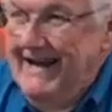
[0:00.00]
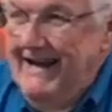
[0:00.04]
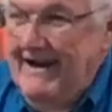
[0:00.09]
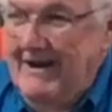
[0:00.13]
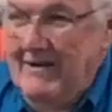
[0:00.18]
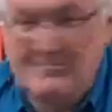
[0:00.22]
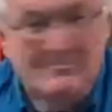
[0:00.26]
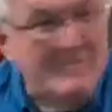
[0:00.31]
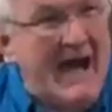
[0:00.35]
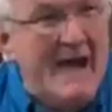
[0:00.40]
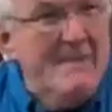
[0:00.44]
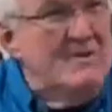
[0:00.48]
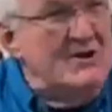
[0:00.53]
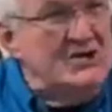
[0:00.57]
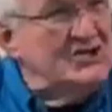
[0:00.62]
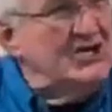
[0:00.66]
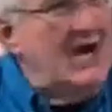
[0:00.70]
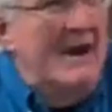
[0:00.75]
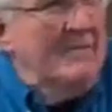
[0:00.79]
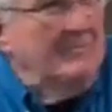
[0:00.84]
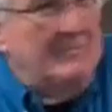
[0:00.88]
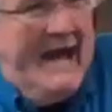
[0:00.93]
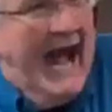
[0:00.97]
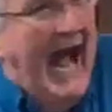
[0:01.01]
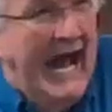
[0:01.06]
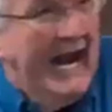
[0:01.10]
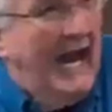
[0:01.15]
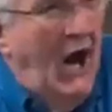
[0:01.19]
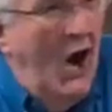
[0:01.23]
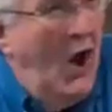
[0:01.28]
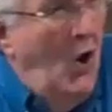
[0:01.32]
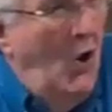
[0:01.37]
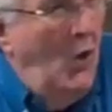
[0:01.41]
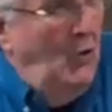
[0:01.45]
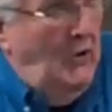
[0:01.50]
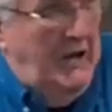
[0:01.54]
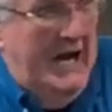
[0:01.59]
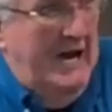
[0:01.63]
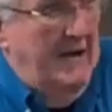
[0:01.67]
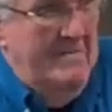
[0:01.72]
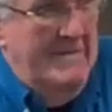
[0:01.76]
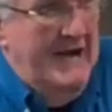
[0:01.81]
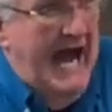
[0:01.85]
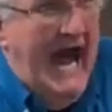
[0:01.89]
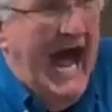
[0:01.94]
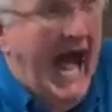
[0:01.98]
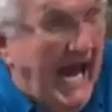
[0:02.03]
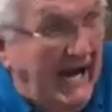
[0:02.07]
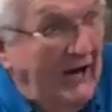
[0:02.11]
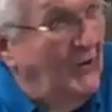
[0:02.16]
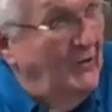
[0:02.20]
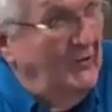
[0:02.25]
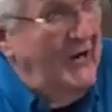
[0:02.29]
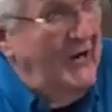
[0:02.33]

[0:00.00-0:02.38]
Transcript: maybe something got a hold of me. I don't